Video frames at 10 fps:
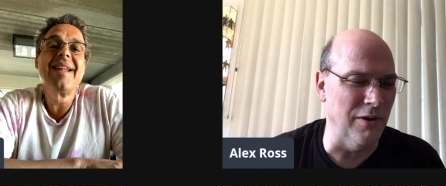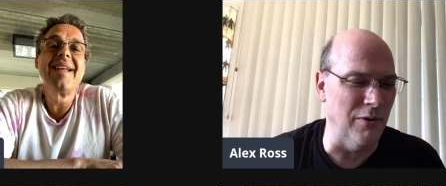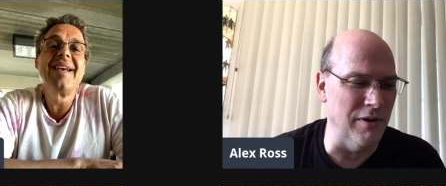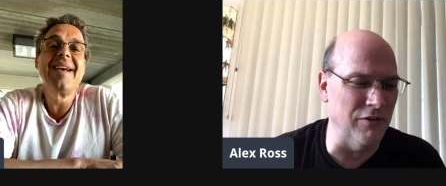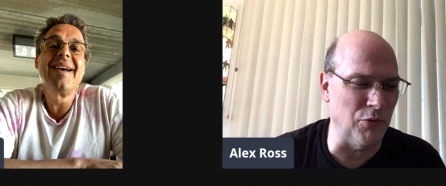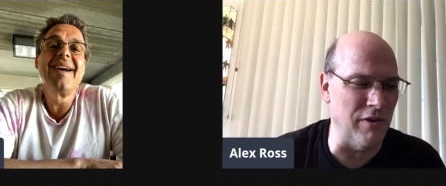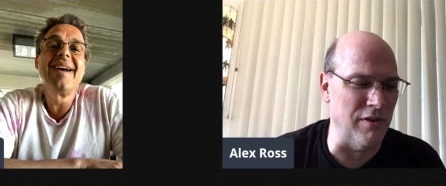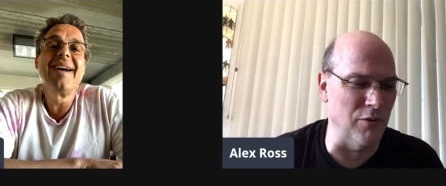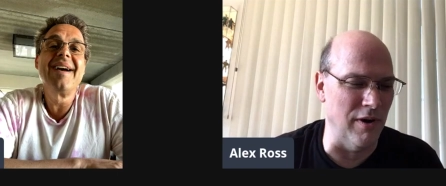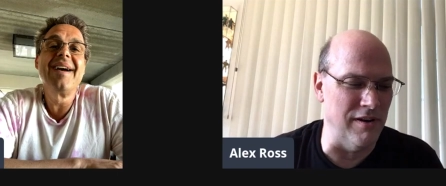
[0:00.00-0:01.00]
Speaker 1: know, he's
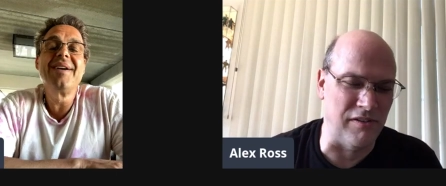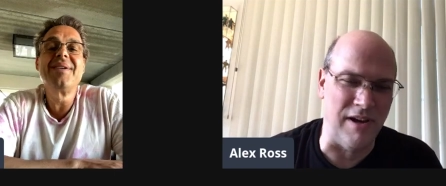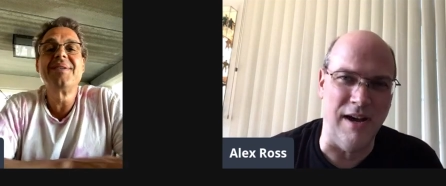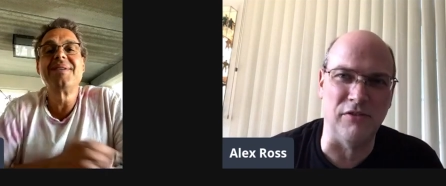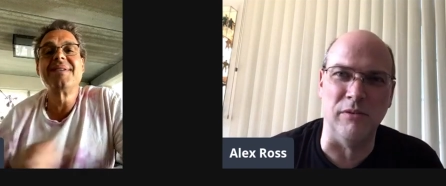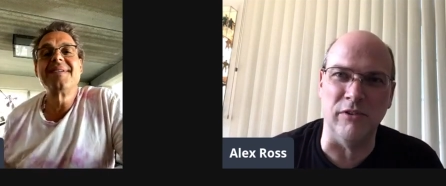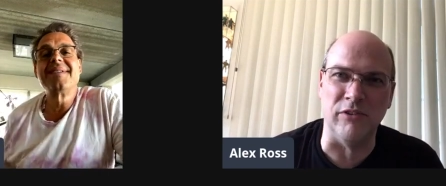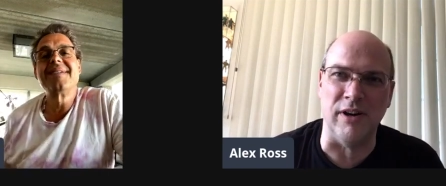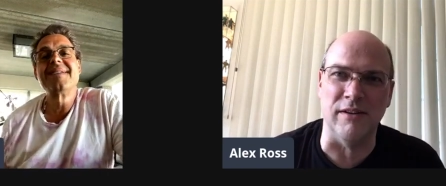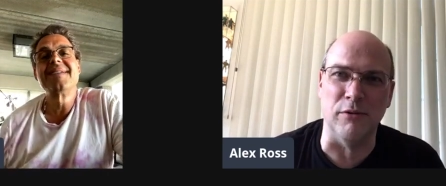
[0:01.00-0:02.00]
one of the greatest costume
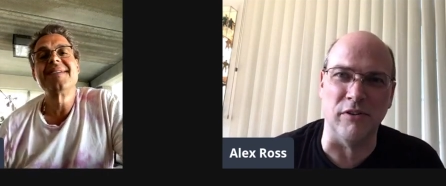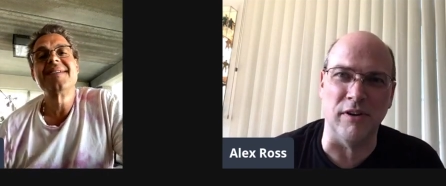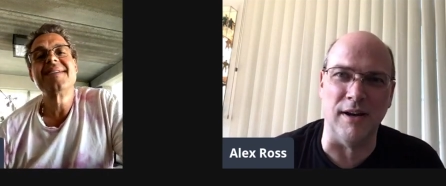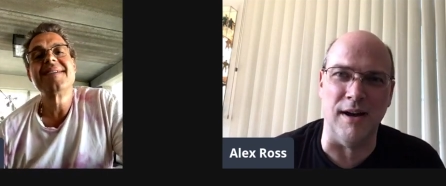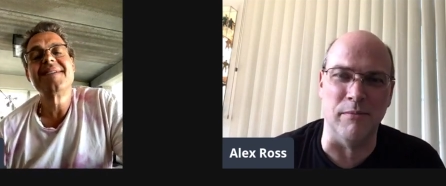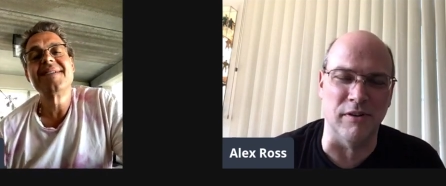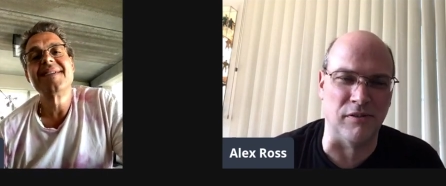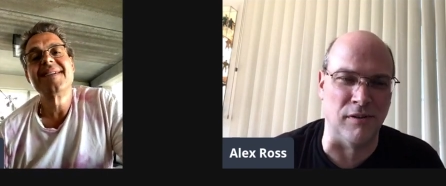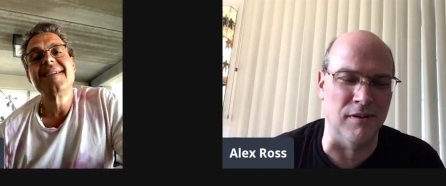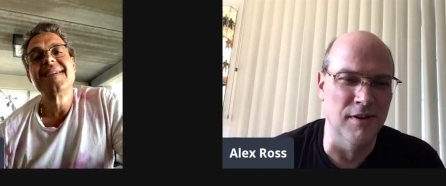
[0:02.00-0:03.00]
designers in
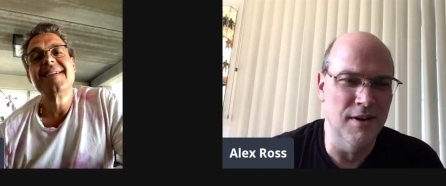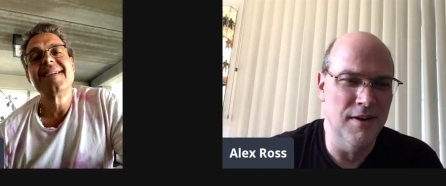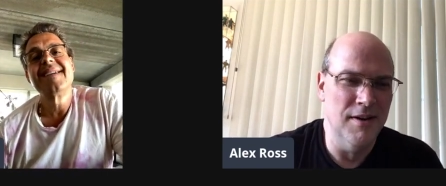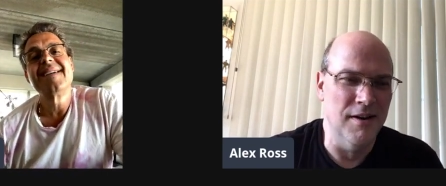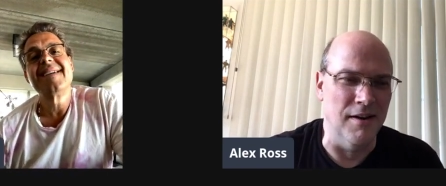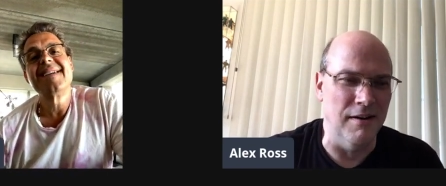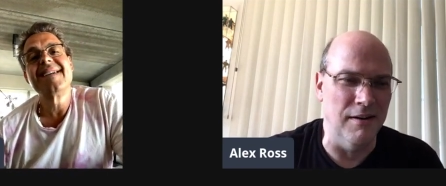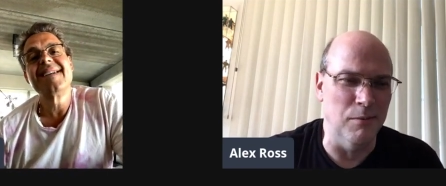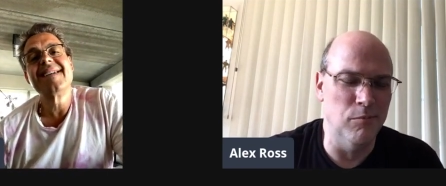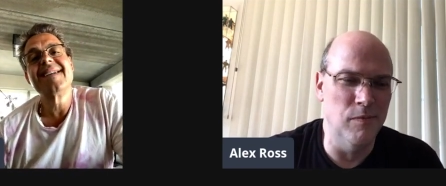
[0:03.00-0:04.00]
comics. And, uh,